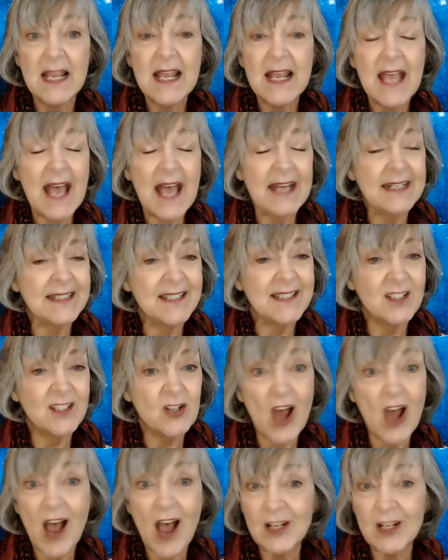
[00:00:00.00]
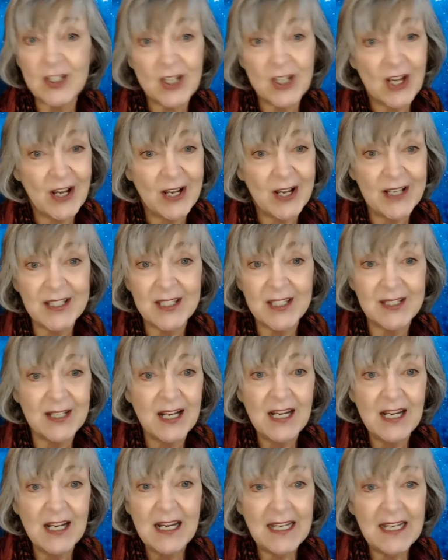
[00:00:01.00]
And it's not just
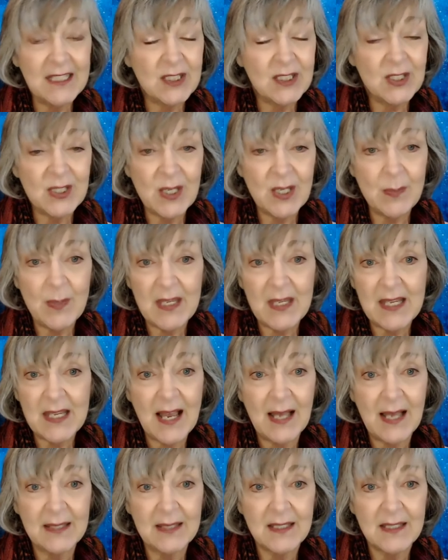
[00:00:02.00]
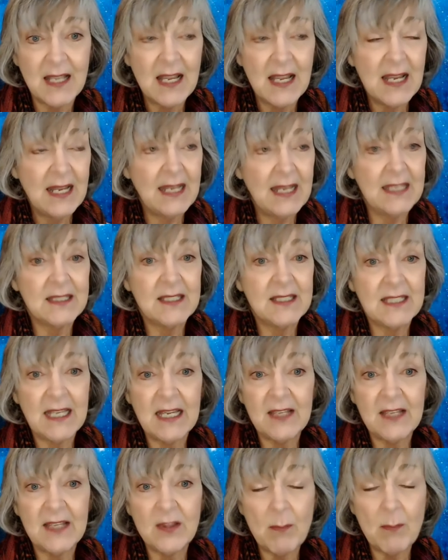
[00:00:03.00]
in CPS, it's
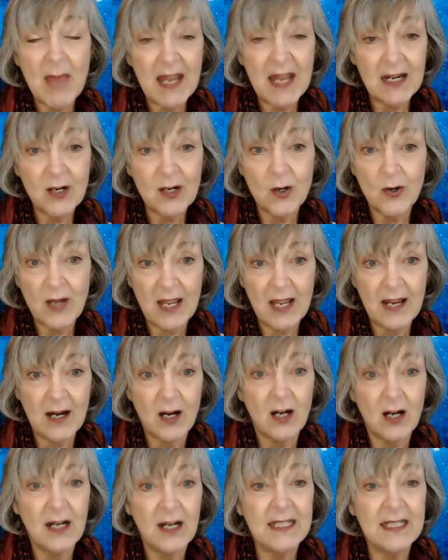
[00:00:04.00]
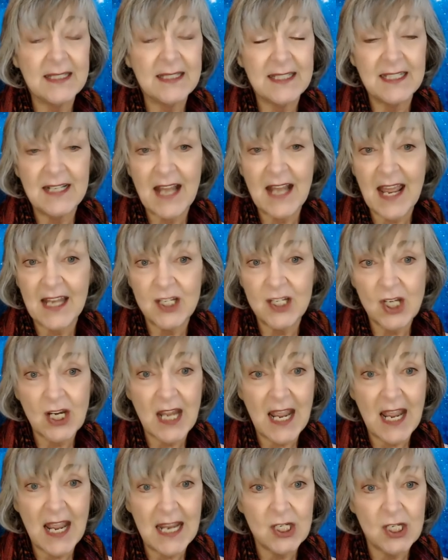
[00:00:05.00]
in medical care, it's in
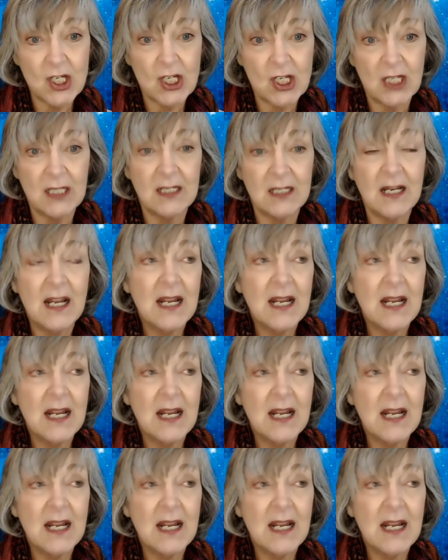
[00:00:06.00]
education,